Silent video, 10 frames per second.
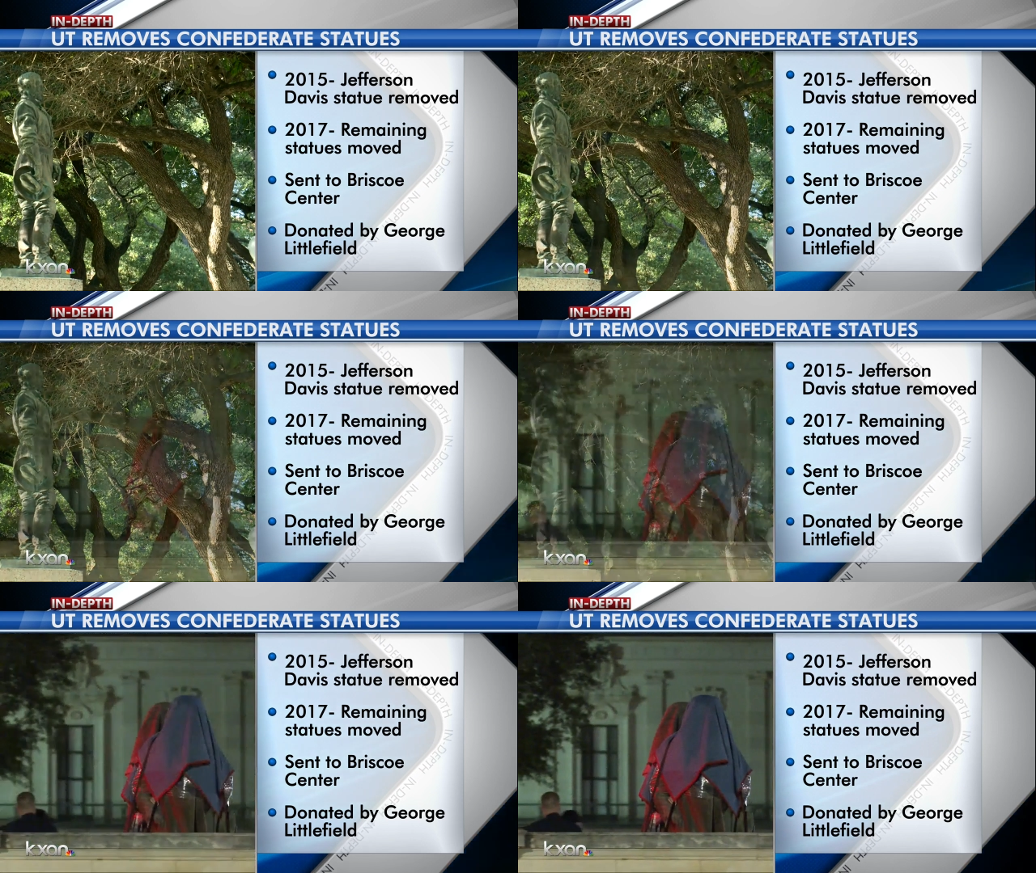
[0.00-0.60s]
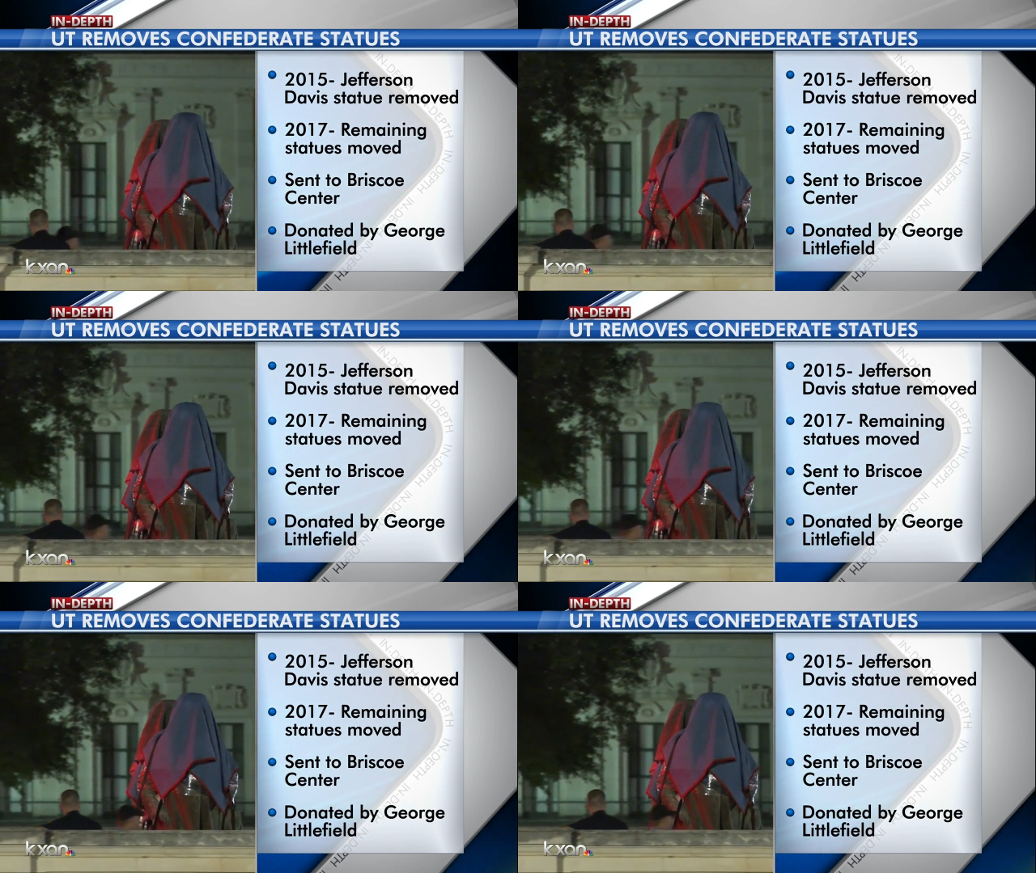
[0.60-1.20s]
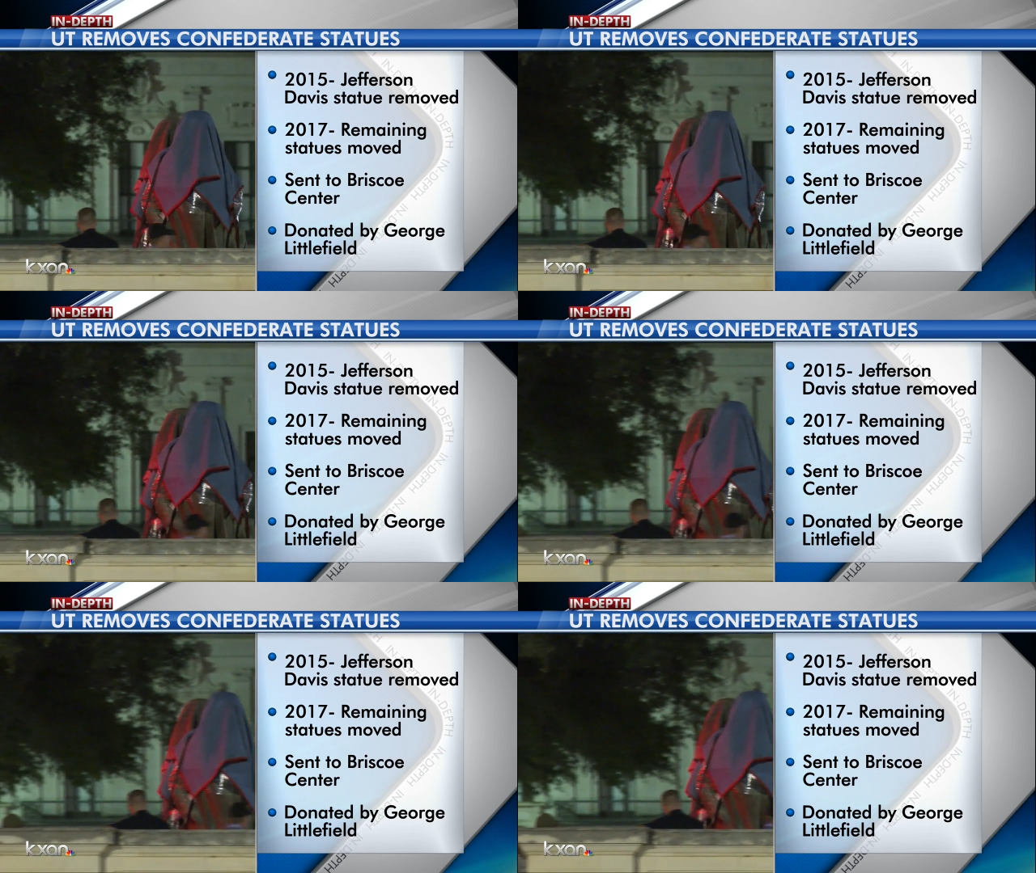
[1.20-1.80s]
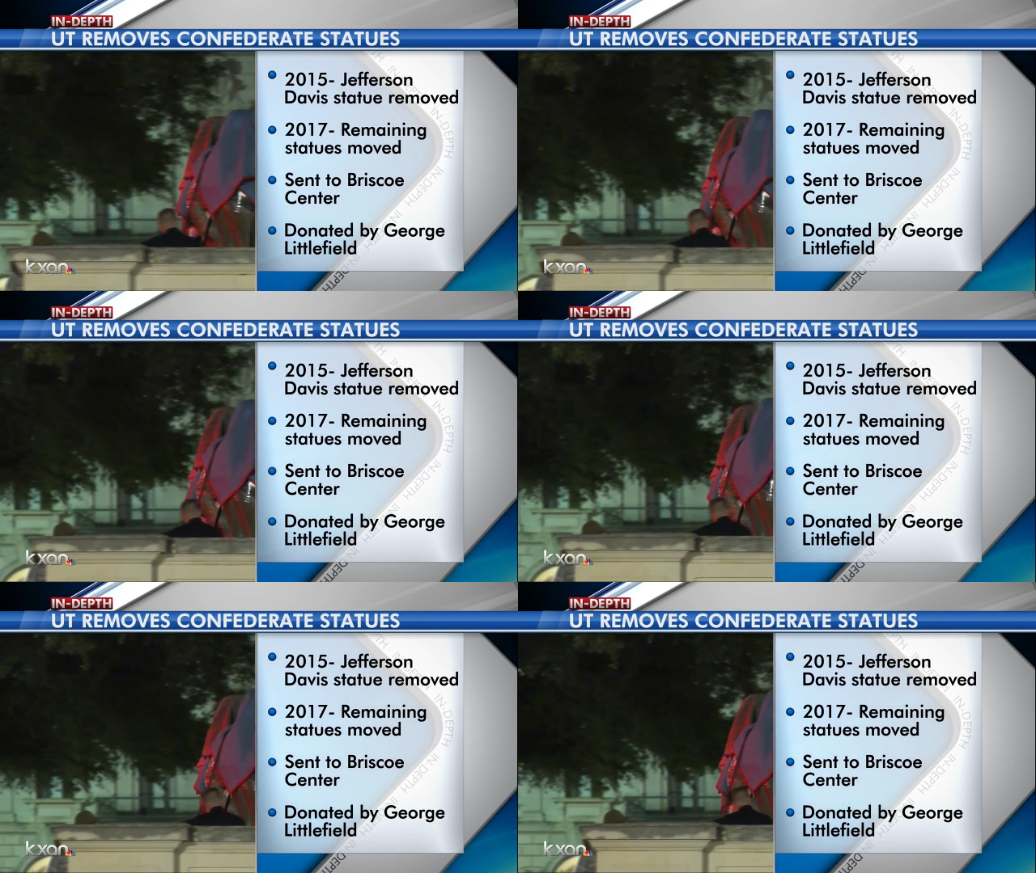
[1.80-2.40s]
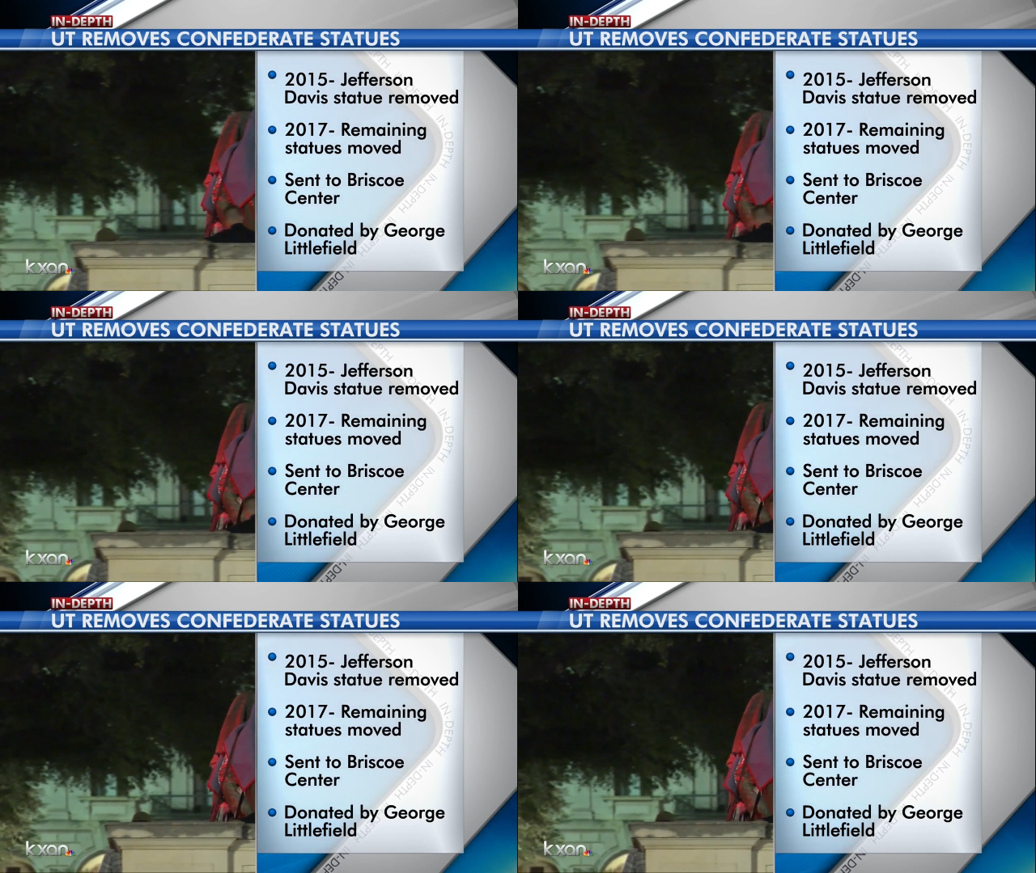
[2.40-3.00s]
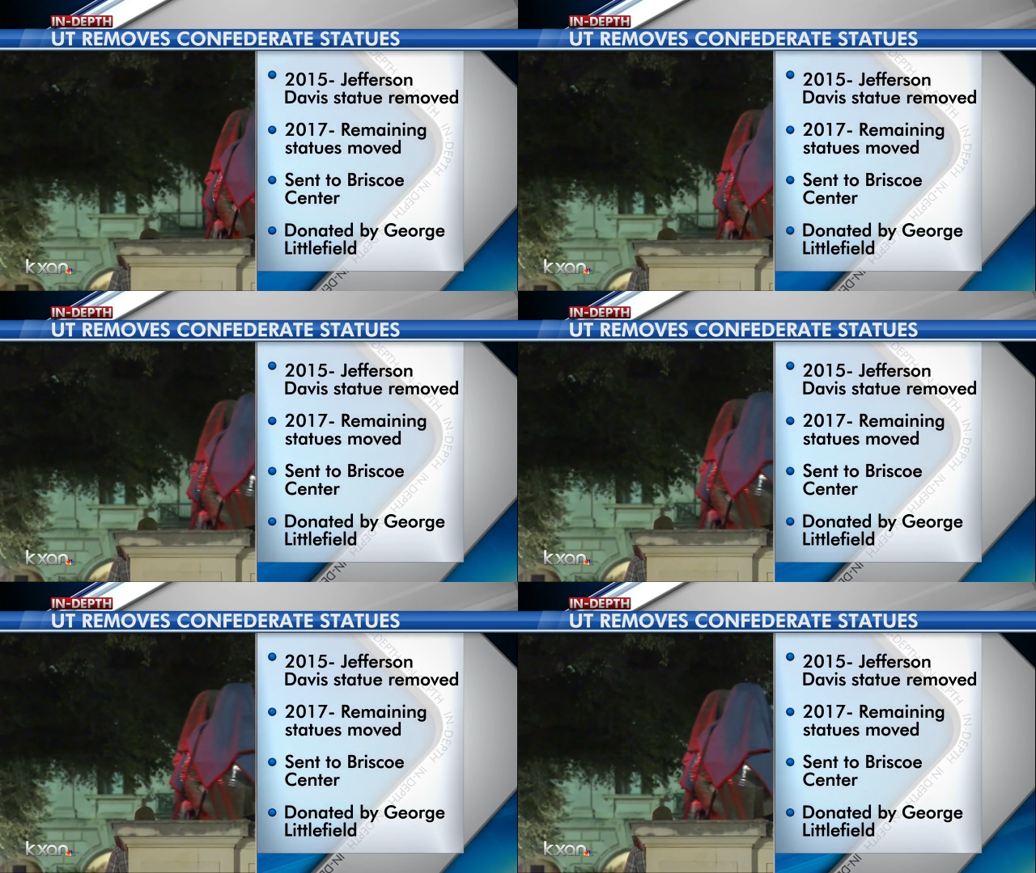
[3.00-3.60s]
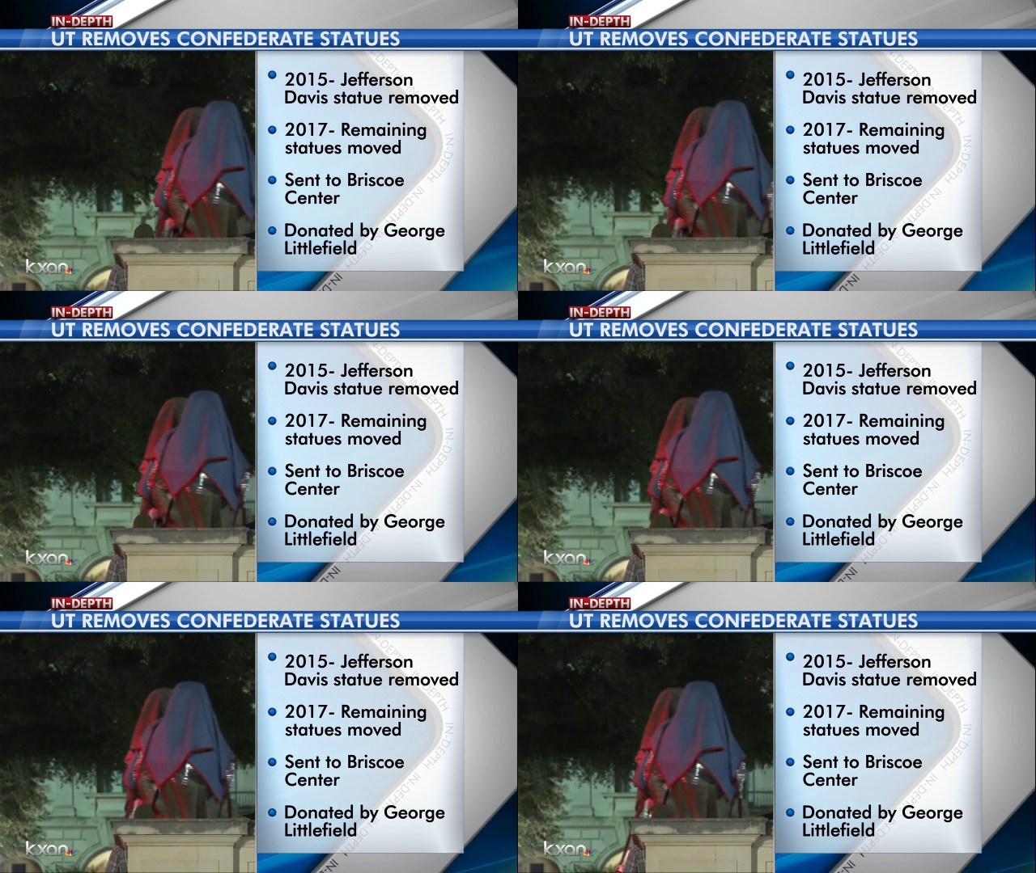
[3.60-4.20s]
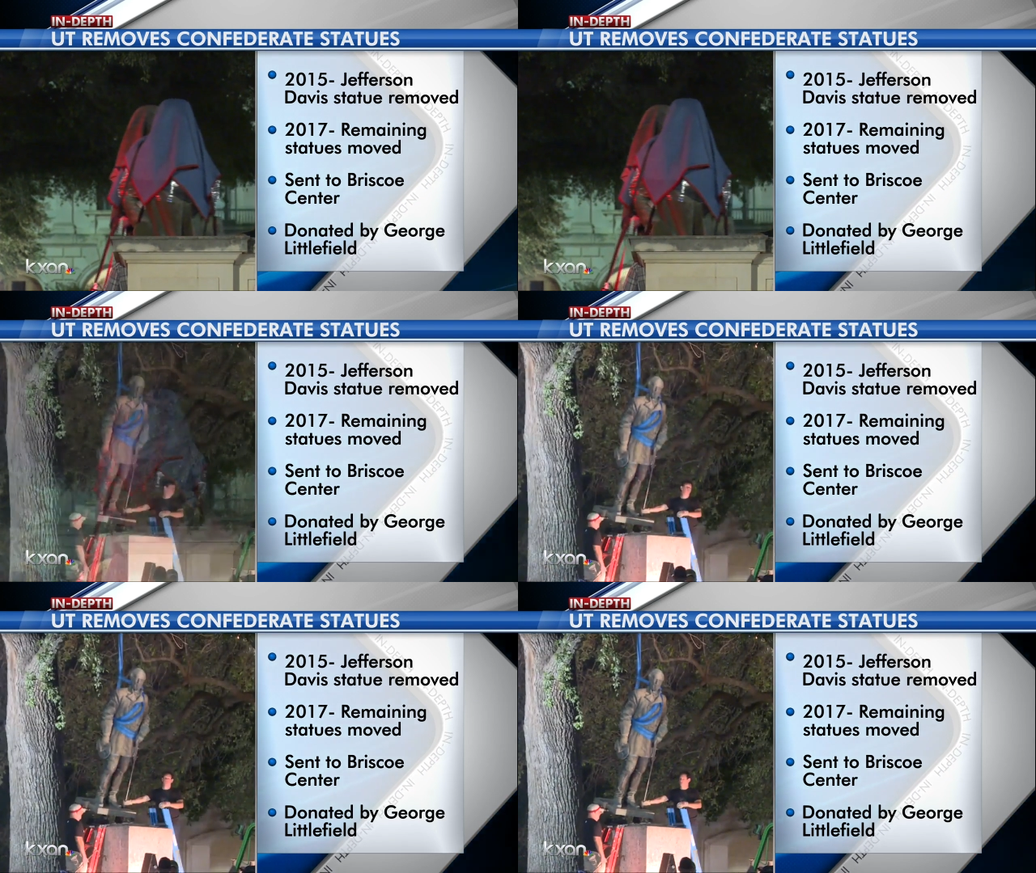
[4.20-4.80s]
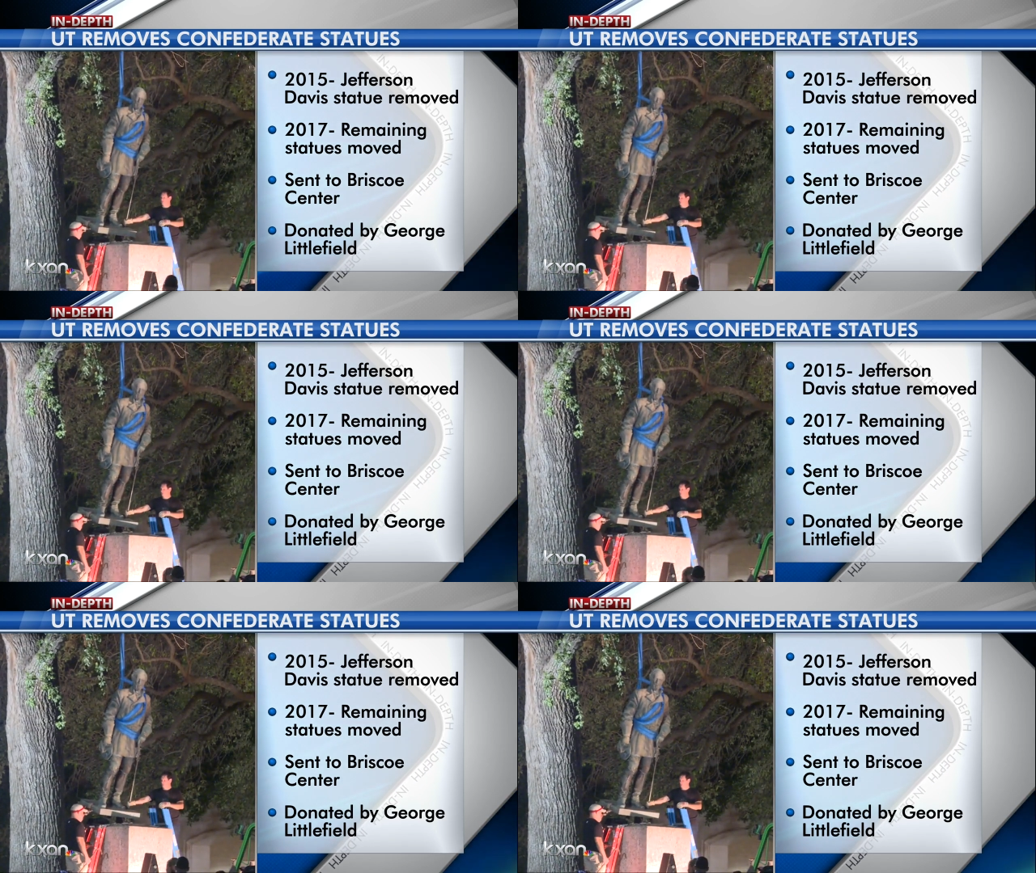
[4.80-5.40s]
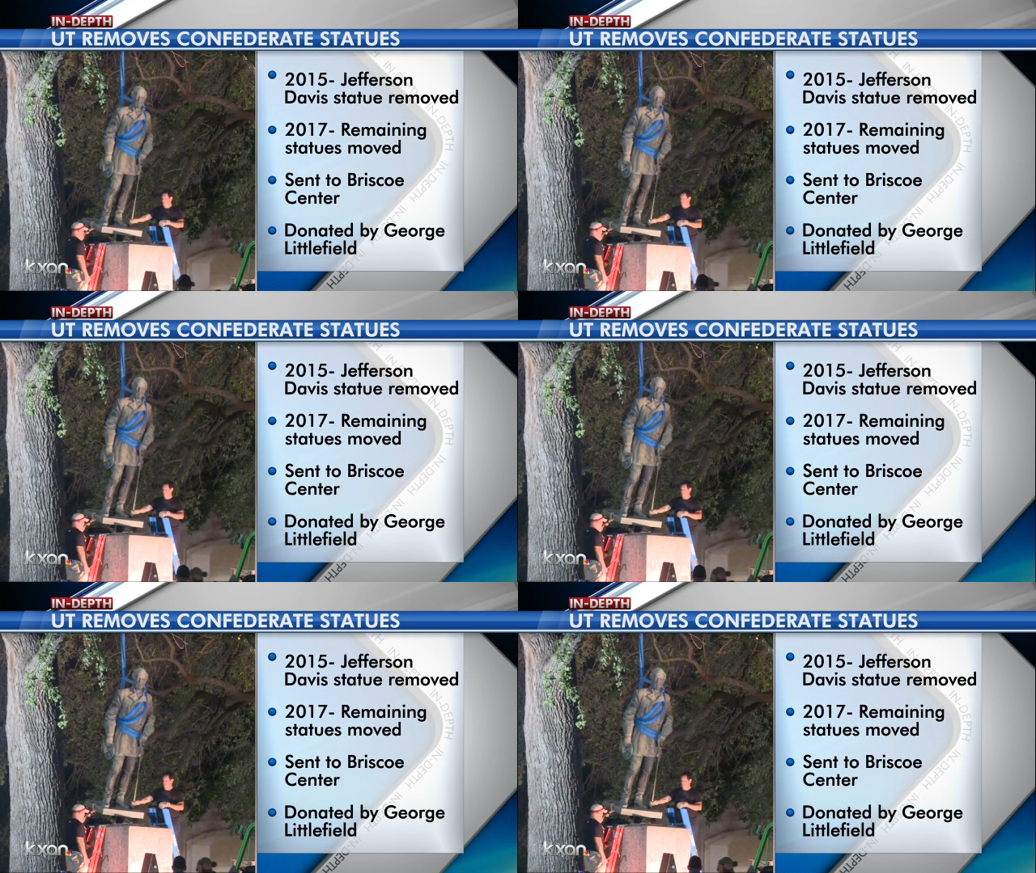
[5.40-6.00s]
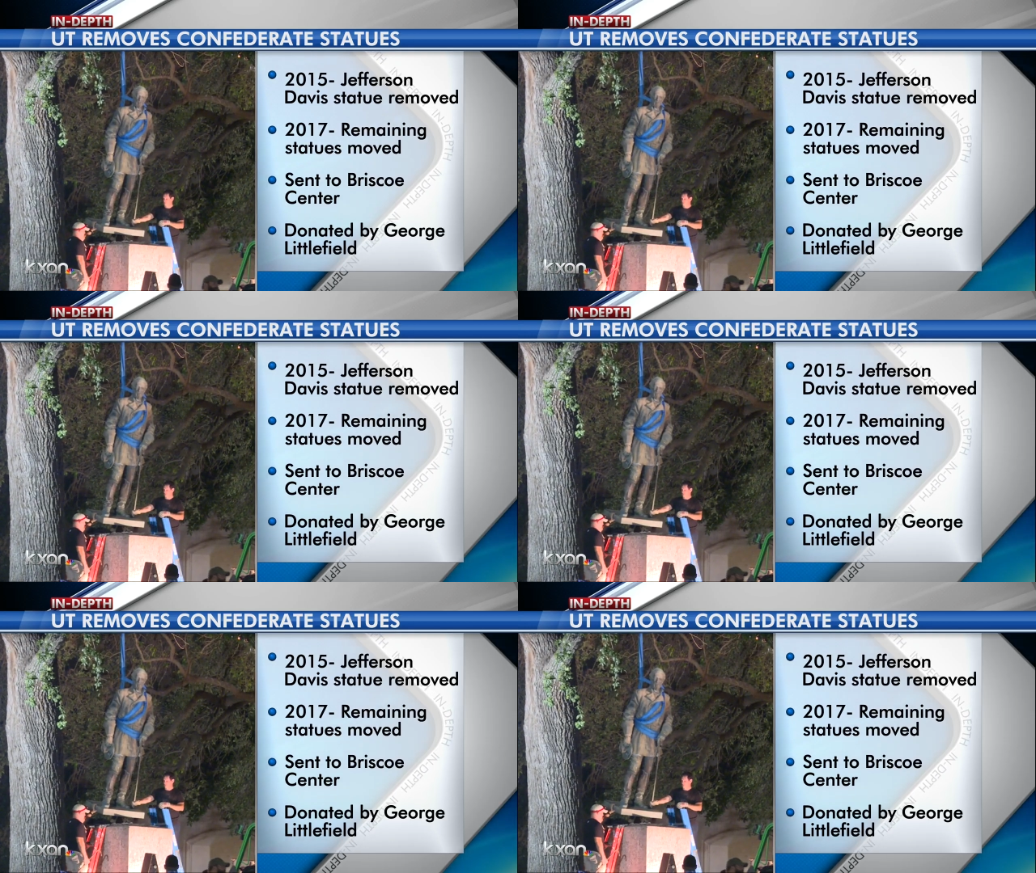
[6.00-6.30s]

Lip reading: [unreadable: no face in view]